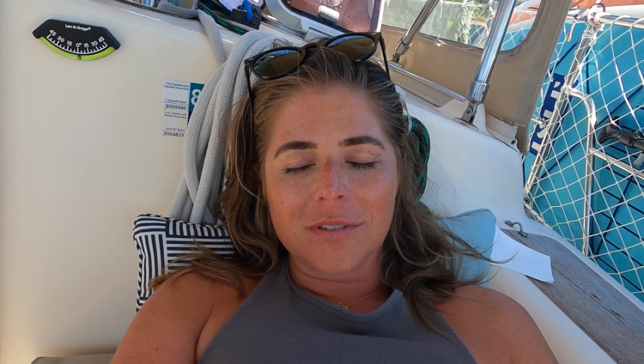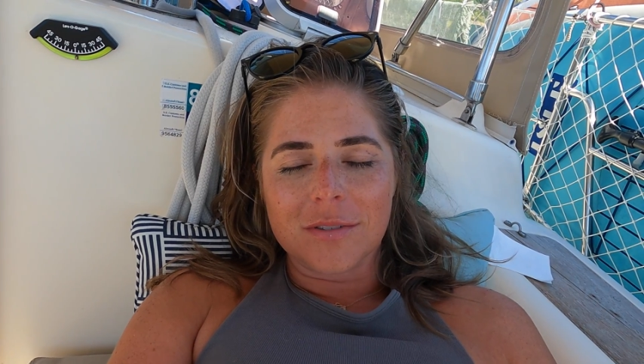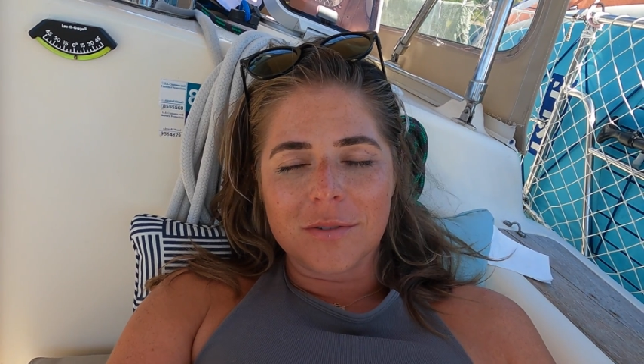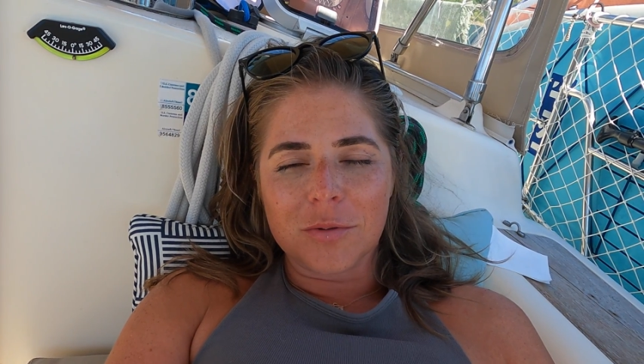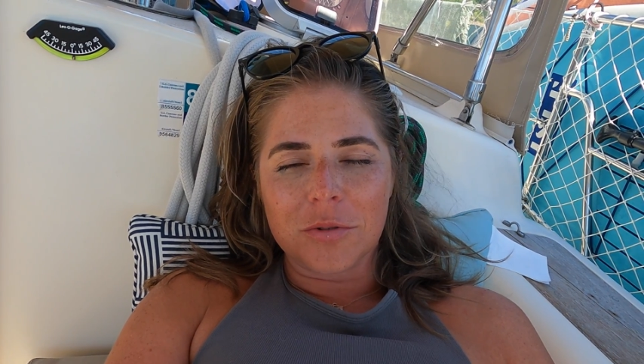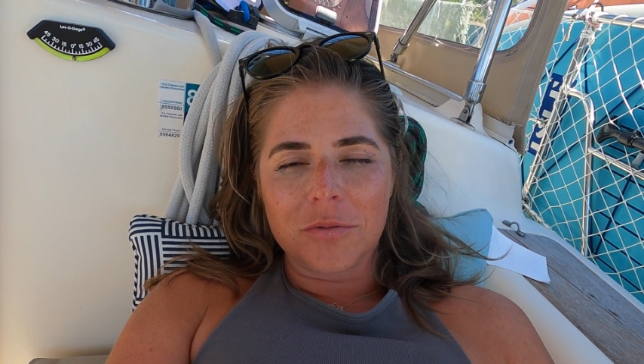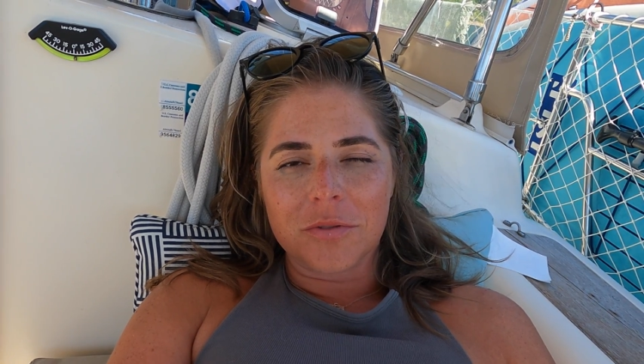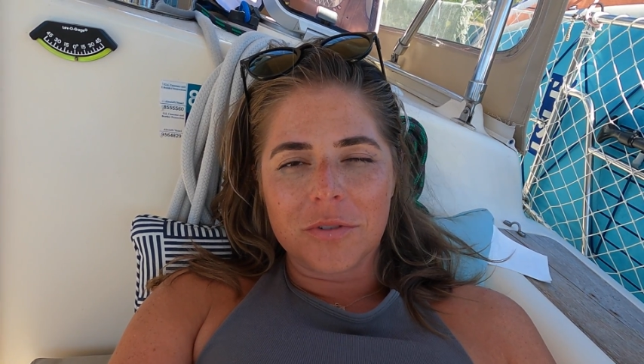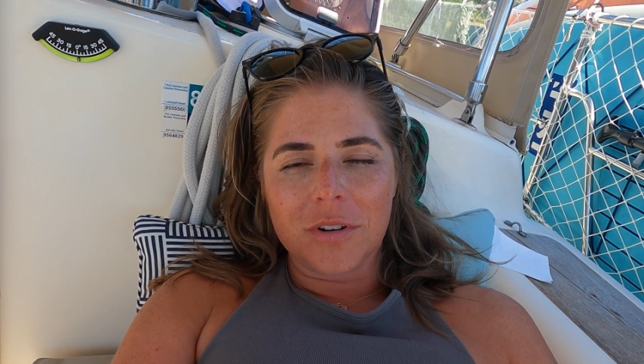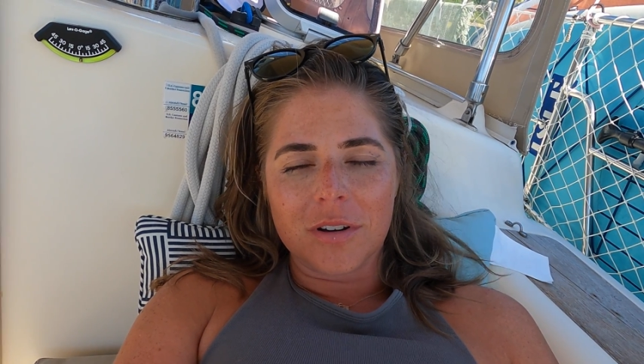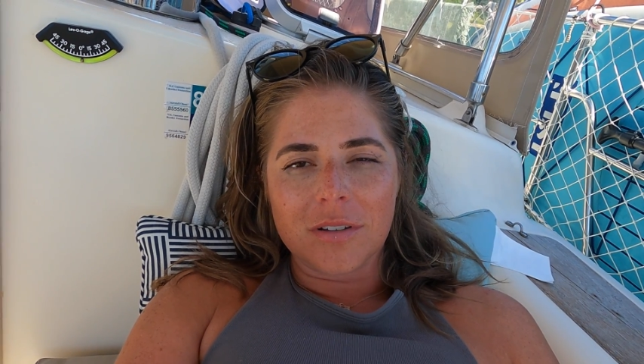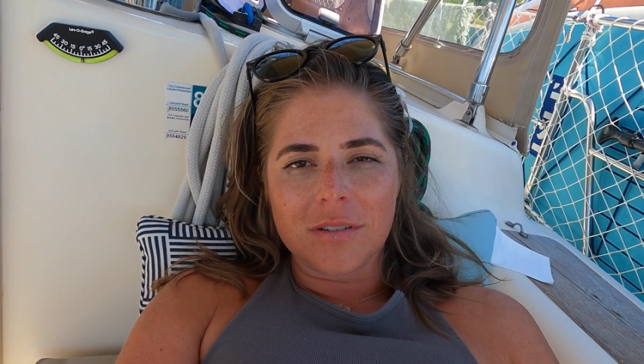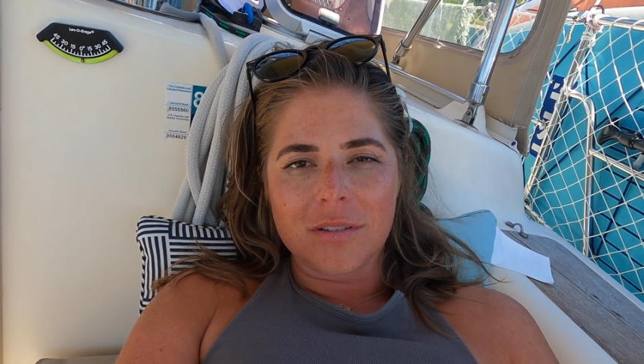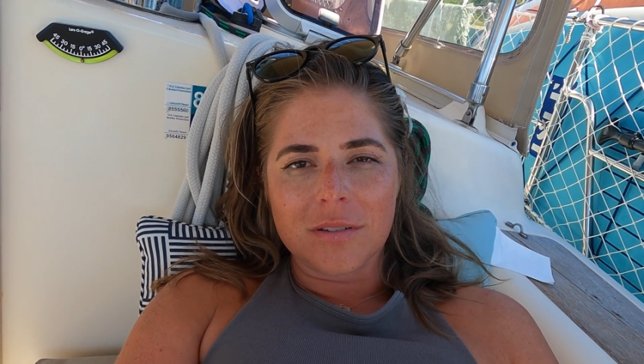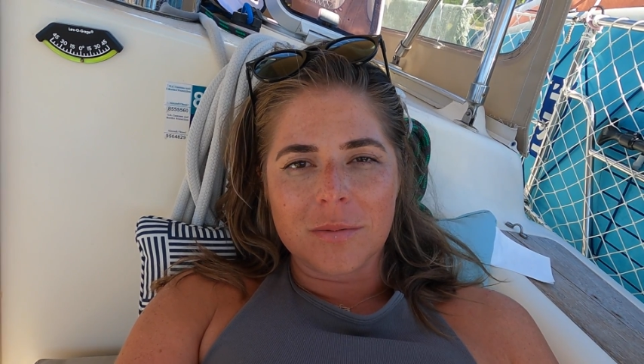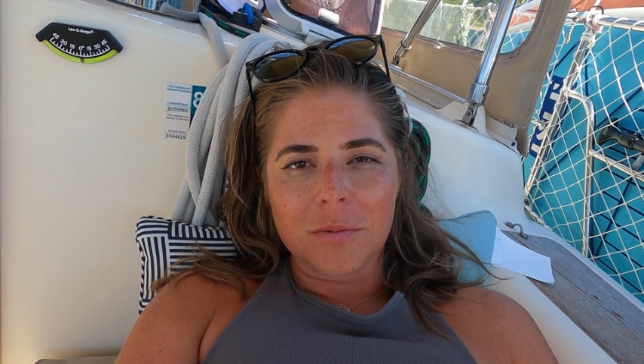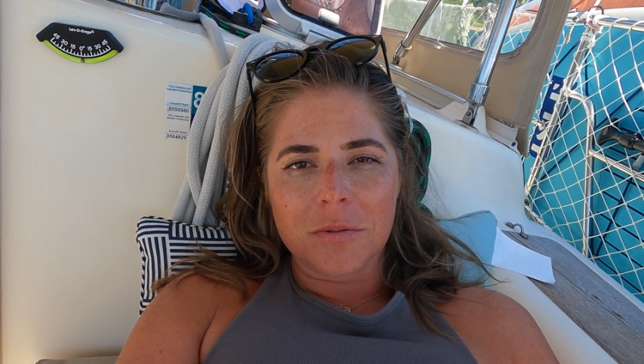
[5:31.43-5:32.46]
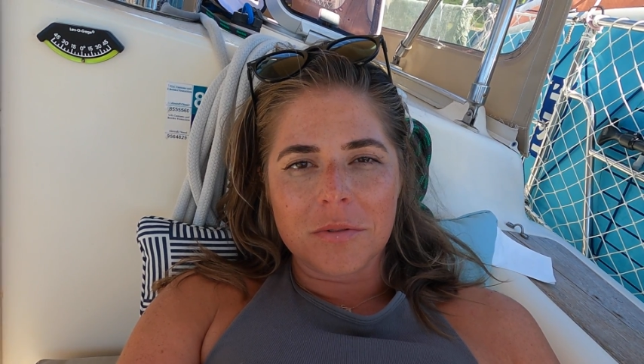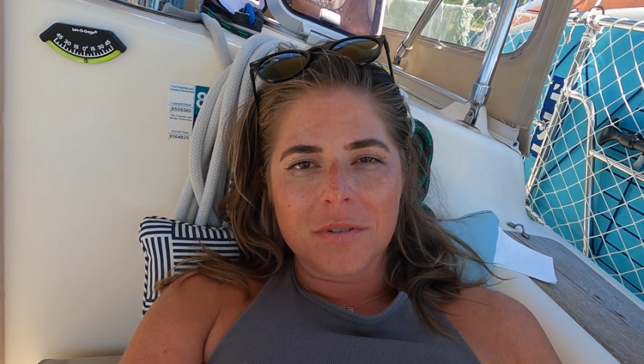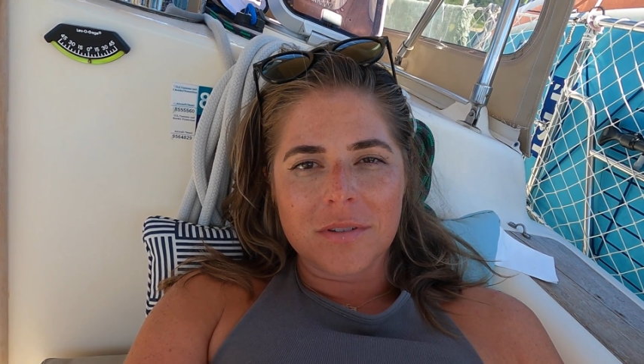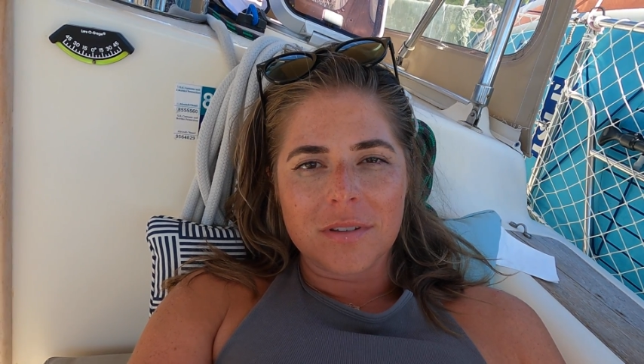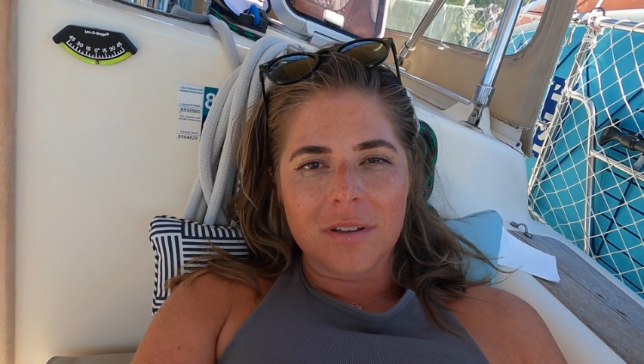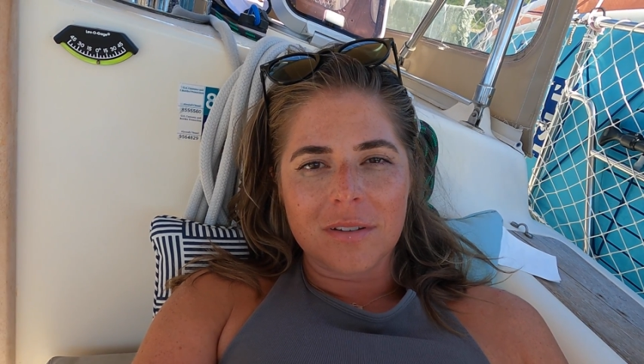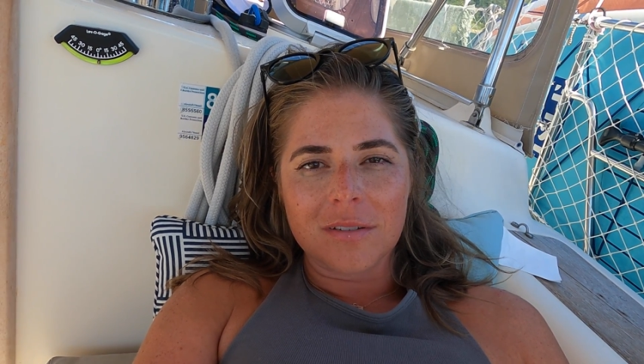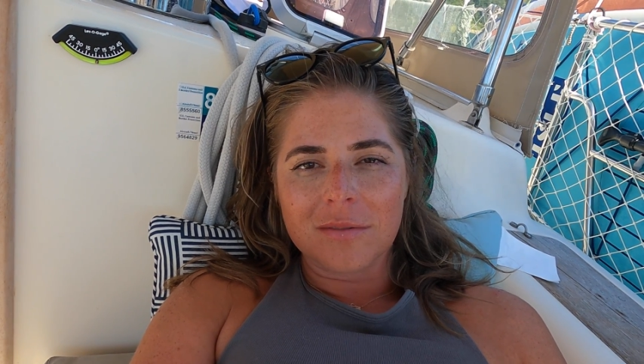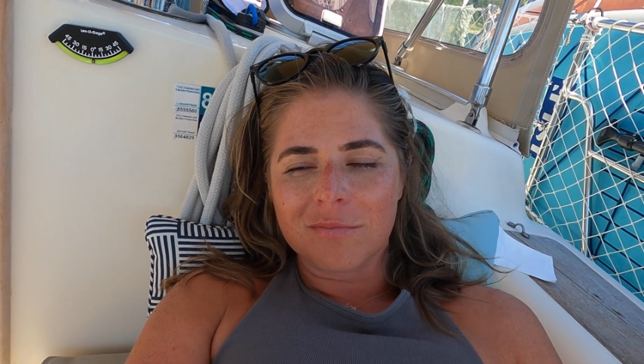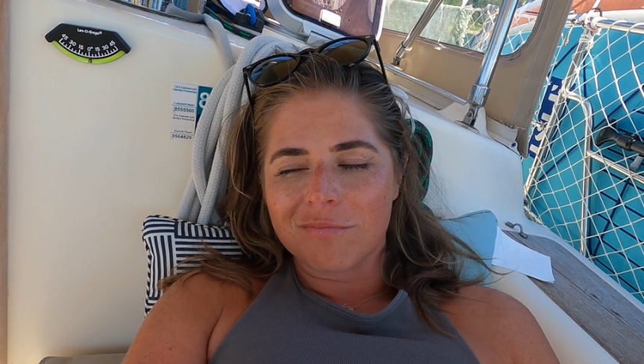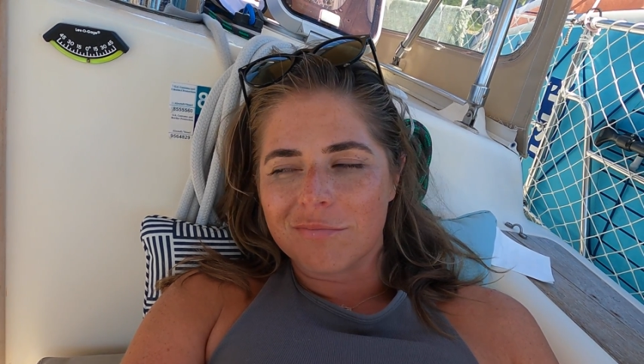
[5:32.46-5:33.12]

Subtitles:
in store for us, I suppose is how